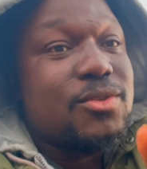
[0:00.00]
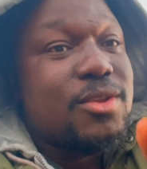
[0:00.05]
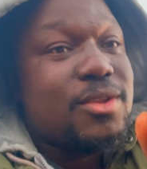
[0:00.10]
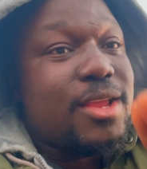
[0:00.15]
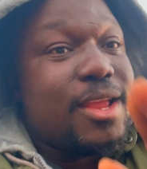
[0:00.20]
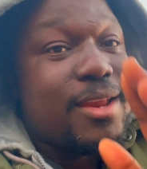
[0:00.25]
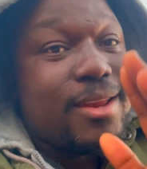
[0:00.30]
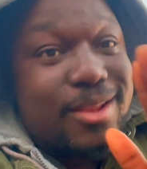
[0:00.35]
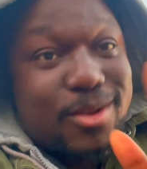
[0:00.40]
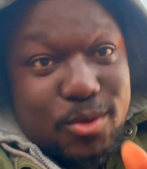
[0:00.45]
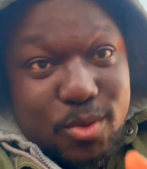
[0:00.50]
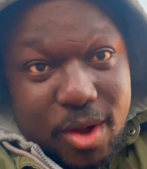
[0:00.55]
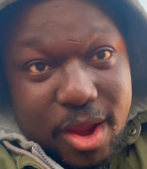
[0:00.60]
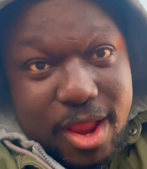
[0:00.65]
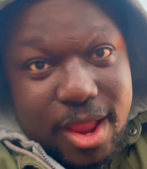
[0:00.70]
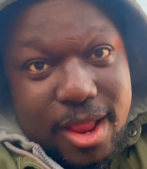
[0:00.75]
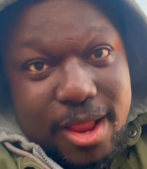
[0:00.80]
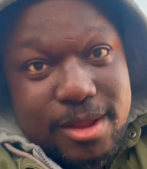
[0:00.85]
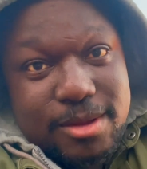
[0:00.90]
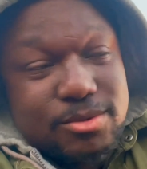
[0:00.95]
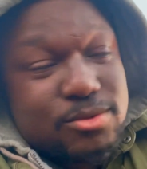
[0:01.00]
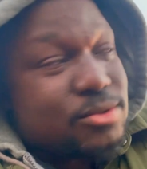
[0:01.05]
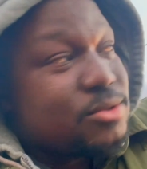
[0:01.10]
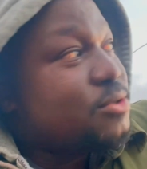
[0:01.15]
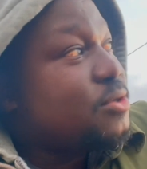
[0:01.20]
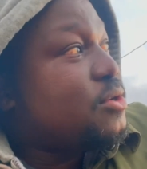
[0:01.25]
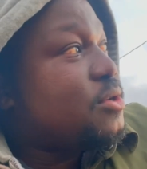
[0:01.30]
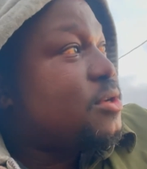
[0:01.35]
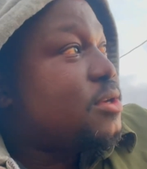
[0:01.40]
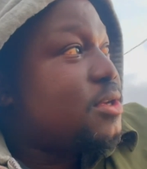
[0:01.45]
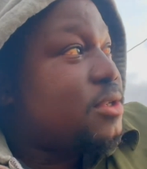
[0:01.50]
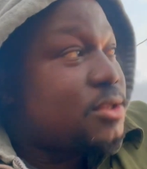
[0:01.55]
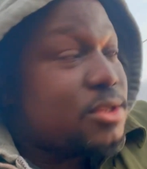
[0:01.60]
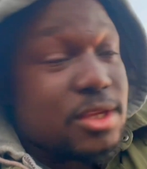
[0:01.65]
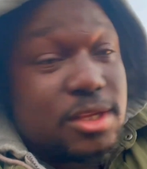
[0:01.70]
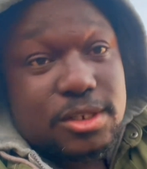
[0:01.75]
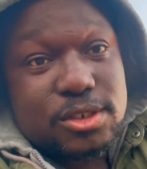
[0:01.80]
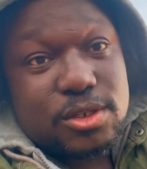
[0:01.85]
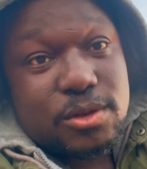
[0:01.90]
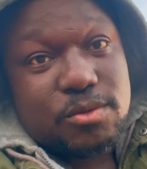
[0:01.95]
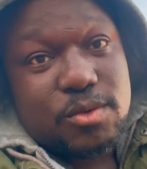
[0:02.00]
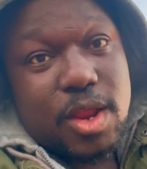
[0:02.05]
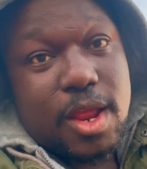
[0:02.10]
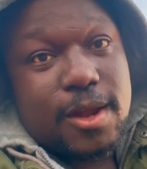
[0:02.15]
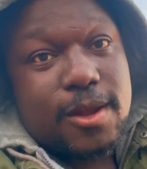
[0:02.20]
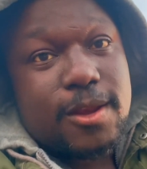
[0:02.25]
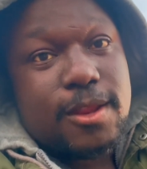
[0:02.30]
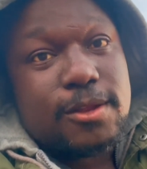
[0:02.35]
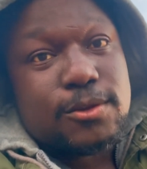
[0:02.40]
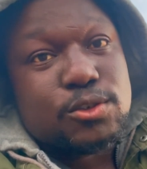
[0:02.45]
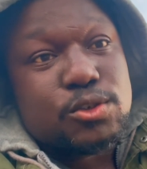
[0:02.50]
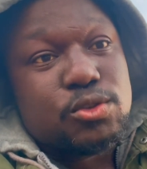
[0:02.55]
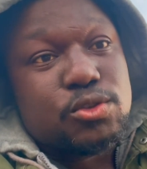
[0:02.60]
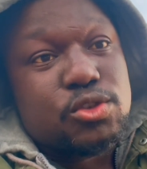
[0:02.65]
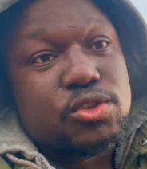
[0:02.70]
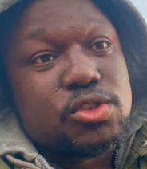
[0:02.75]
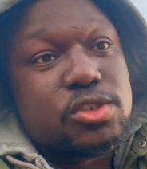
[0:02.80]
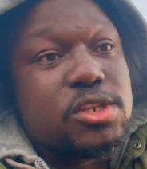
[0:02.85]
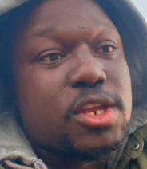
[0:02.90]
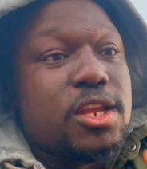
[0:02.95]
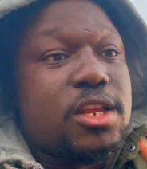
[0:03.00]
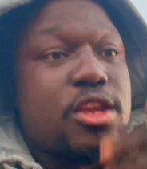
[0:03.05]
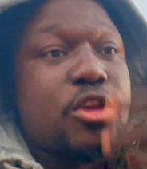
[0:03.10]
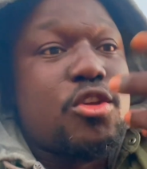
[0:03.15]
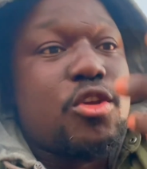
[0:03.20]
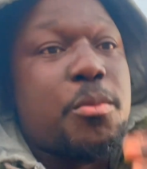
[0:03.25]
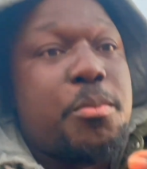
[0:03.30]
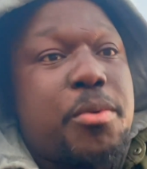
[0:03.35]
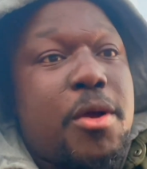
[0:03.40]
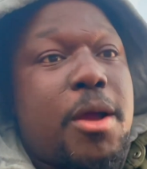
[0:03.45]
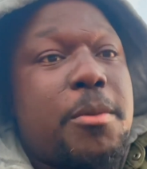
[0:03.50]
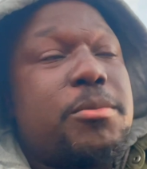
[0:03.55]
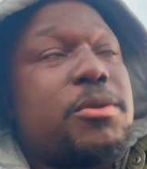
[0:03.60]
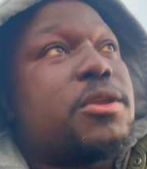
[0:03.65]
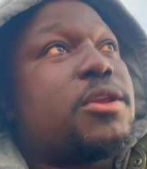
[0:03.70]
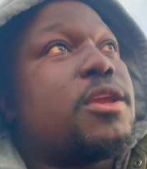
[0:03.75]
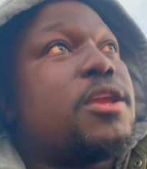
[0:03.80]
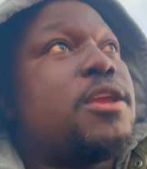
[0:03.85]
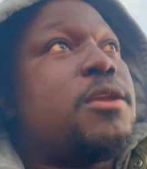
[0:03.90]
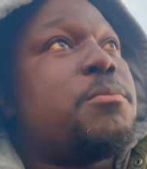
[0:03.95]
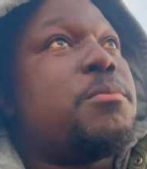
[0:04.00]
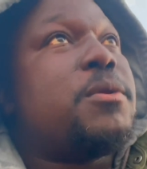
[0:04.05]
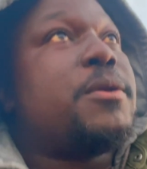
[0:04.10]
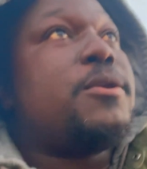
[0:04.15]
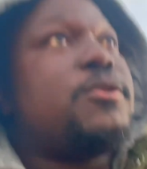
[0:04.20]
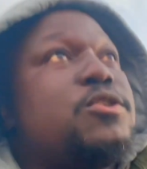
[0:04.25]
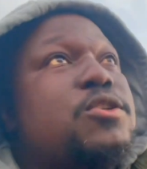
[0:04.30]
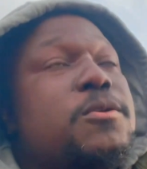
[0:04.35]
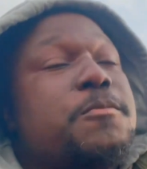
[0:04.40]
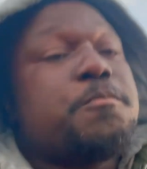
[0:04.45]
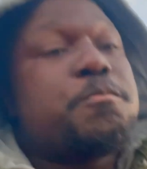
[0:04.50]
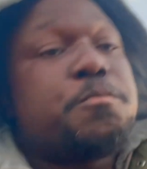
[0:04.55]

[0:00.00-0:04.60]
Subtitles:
any crimes, things of that nature, you take care of your public image,